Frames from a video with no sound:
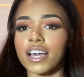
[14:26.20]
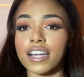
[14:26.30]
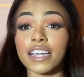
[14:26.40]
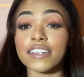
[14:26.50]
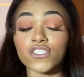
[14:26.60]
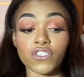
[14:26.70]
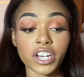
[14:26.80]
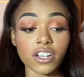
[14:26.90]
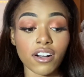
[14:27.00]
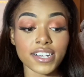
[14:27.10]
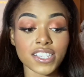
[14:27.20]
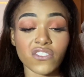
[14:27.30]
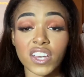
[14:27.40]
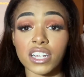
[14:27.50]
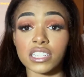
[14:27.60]
Again, it's very cost
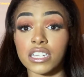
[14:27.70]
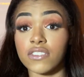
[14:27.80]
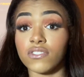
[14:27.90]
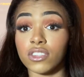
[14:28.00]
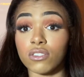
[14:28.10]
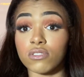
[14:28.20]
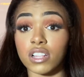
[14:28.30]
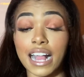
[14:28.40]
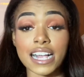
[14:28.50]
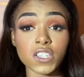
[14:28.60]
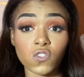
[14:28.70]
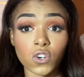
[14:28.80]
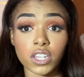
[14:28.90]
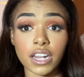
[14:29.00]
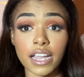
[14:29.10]
effective. Those last
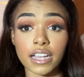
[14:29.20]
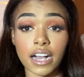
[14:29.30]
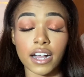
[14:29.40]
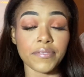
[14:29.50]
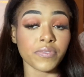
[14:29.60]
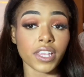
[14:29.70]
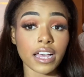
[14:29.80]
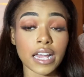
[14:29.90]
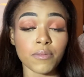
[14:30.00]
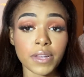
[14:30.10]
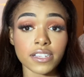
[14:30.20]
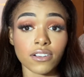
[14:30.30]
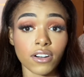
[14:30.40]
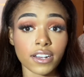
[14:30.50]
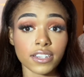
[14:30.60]
4 that I got them
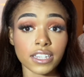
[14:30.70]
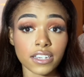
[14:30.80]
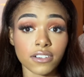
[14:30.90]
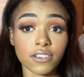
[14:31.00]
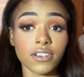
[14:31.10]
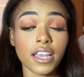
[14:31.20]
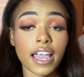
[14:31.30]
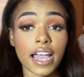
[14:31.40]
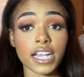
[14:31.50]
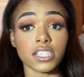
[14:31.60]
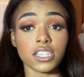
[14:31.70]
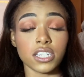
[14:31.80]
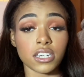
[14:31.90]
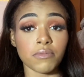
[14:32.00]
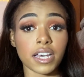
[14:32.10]
on a deal at
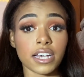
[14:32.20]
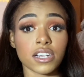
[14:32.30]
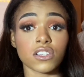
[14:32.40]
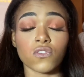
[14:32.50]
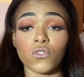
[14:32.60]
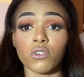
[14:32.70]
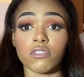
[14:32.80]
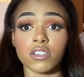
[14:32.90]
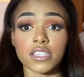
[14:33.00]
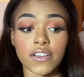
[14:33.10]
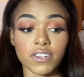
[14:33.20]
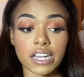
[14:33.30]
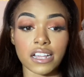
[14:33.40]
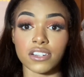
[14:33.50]
TJMaxx for $7.